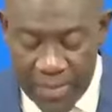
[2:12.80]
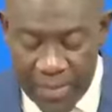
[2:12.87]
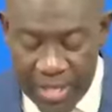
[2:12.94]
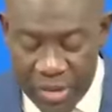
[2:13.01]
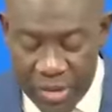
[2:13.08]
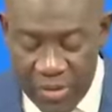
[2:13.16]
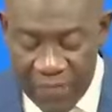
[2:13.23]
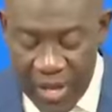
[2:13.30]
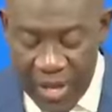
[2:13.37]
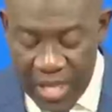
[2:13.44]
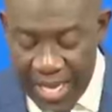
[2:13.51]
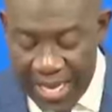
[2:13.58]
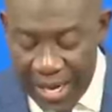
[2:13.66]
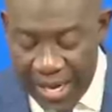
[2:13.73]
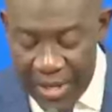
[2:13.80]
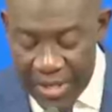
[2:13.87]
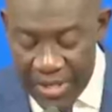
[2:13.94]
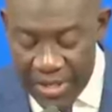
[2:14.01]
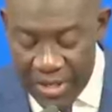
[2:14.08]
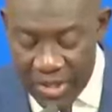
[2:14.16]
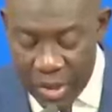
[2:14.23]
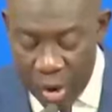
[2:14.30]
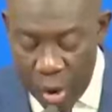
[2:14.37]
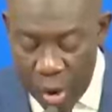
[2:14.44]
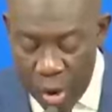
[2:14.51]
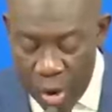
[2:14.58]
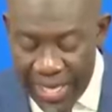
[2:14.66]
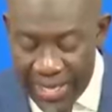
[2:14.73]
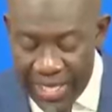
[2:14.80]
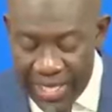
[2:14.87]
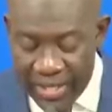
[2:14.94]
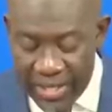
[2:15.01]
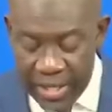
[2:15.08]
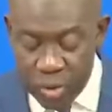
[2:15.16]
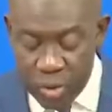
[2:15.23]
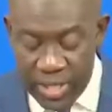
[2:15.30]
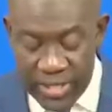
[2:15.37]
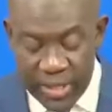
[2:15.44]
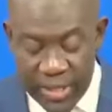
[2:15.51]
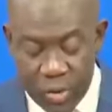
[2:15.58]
The ministry further encourages all other stakeholders,